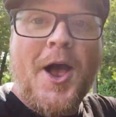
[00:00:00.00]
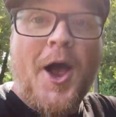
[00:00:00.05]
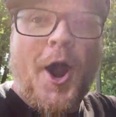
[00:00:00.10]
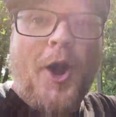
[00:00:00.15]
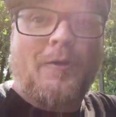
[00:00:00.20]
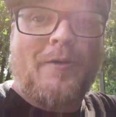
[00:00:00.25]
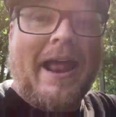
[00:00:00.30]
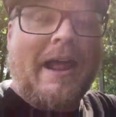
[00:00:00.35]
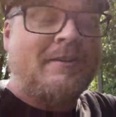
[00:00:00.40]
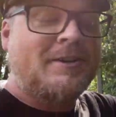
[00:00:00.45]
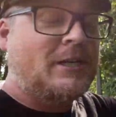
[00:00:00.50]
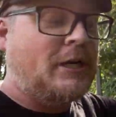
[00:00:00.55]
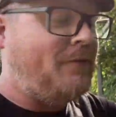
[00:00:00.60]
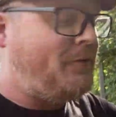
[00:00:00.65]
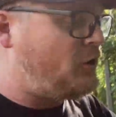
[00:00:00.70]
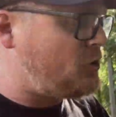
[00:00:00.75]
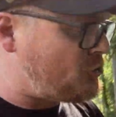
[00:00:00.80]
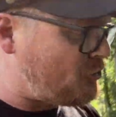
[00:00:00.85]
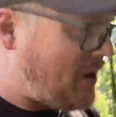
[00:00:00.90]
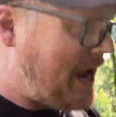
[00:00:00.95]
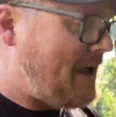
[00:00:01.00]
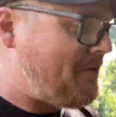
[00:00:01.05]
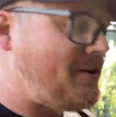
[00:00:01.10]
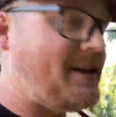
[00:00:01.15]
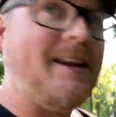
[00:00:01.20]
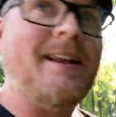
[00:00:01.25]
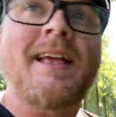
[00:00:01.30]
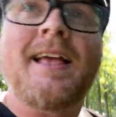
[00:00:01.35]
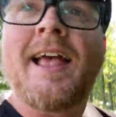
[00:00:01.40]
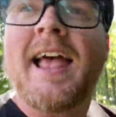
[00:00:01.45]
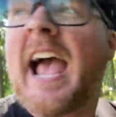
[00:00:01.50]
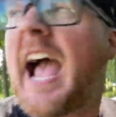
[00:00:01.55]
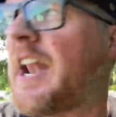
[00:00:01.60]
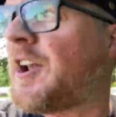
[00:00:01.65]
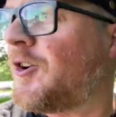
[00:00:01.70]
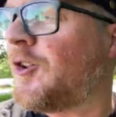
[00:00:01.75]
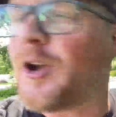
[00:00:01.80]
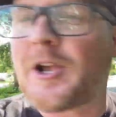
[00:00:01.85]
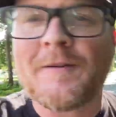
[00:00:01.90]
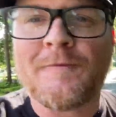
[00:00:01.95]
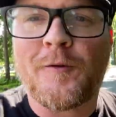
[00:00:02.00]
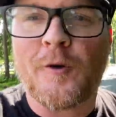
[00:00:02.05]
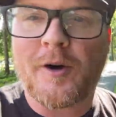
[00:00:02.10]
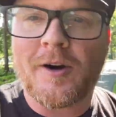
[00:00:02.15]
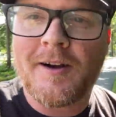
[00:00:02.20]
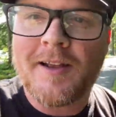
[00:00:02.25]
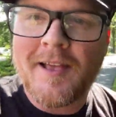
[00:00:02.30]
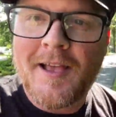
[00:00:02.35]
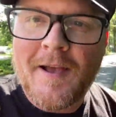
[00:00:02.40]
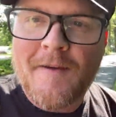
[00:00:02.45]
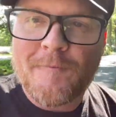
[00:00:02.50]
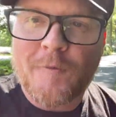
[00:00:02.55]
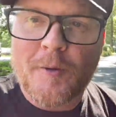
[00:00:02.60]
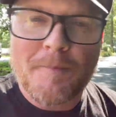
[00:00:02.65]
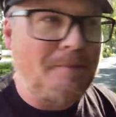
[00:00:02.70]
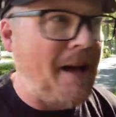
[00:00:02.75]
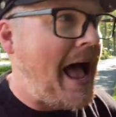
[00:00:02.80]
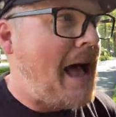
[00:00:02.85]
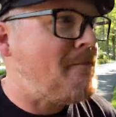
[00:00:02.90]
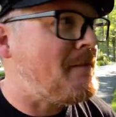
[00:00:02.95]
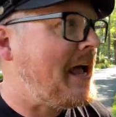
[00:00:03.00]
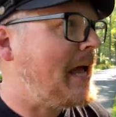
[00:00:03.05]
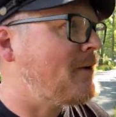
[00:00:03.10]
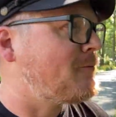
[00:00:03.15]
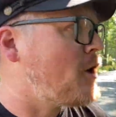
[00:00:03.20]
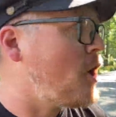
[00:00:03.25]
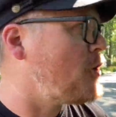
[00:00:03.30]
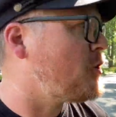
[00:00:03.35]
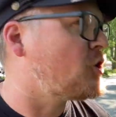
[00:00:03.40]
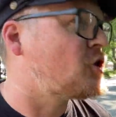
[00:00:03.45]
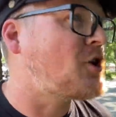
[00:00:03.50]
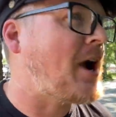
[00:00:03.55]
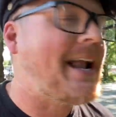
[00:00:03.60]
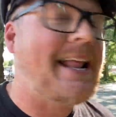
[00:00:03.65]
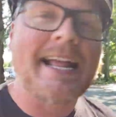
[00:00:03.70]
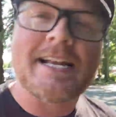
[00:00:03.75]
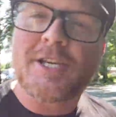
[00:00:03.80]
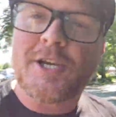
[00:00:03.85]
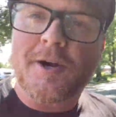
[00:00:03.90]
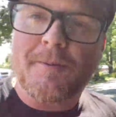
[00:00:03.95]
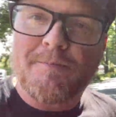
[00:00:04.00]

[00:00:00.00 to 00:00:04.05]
around here. If you're driving and you're looking for Batman Road, you're trying to get to your